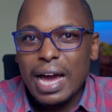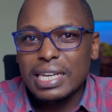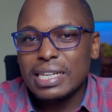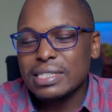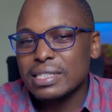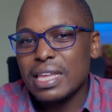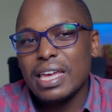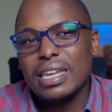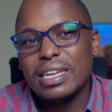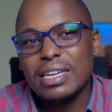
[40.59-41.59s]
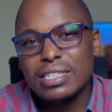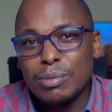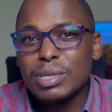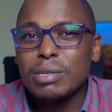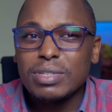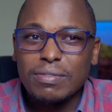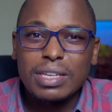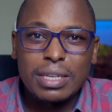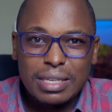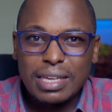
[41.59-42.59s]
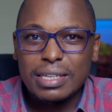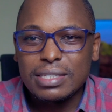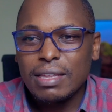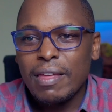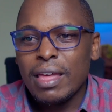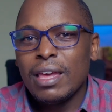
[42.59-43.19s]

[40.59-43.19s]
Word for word: adults and sometimes even in kids.